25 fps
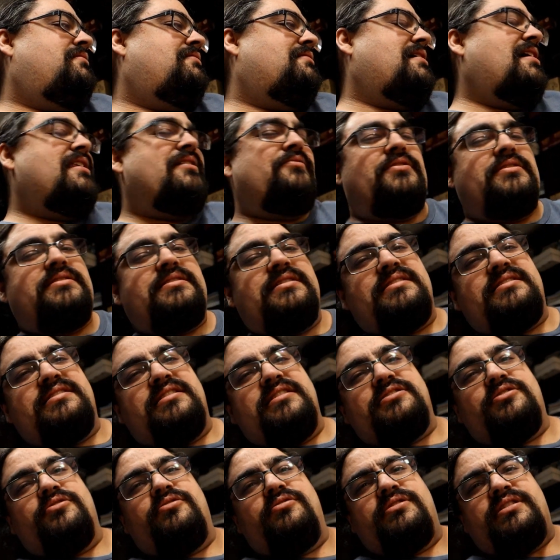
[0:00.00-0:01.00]
Anyways, it's
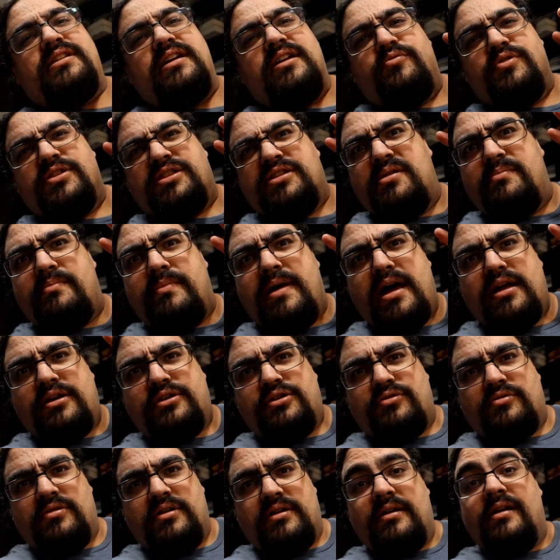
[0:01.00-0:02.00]
this whole thing with the
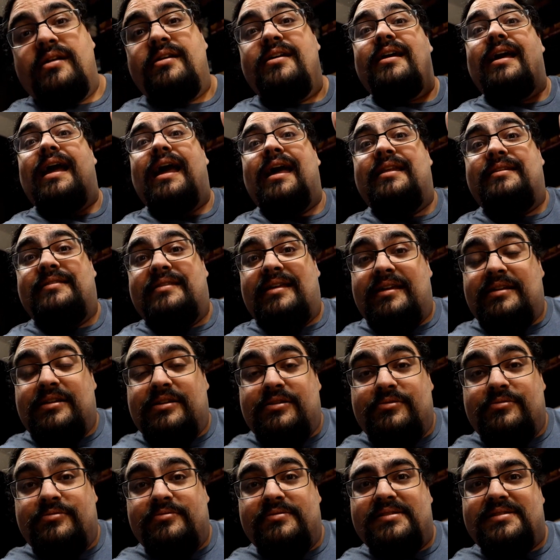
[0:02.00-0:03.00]
Mandarin. And they
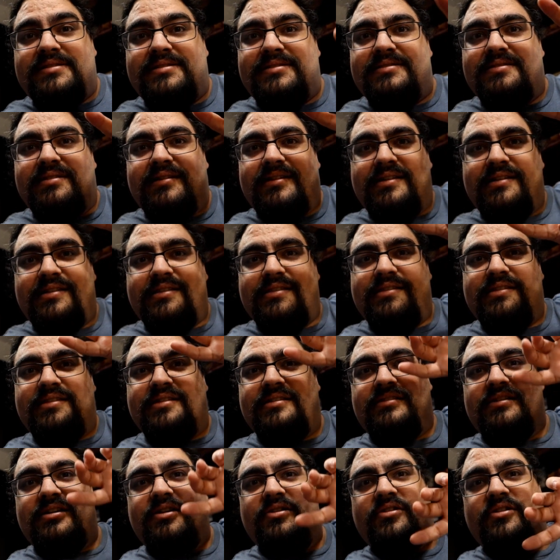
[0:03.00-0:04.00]
use
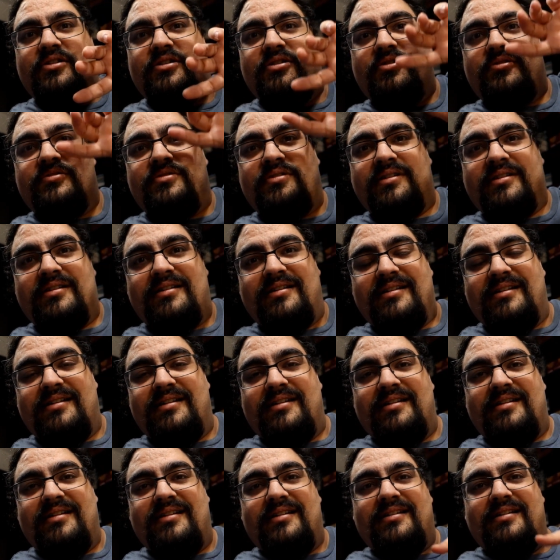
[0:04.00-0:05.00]
the logo,
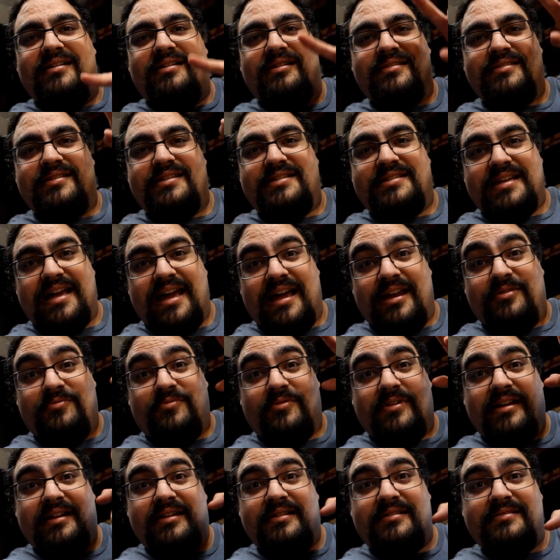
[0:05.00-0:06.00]
the 10
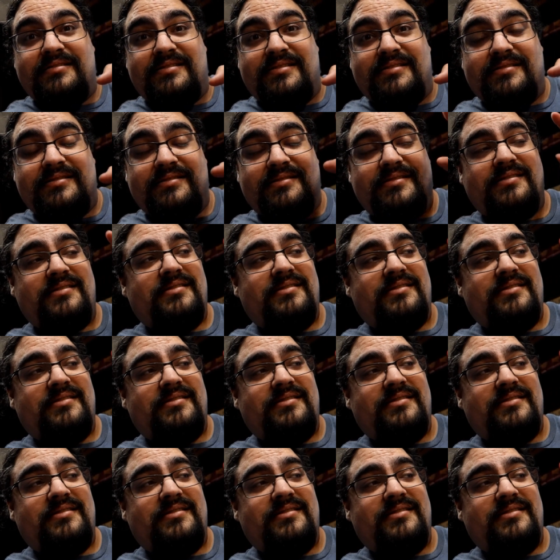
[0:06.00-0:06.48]
rings.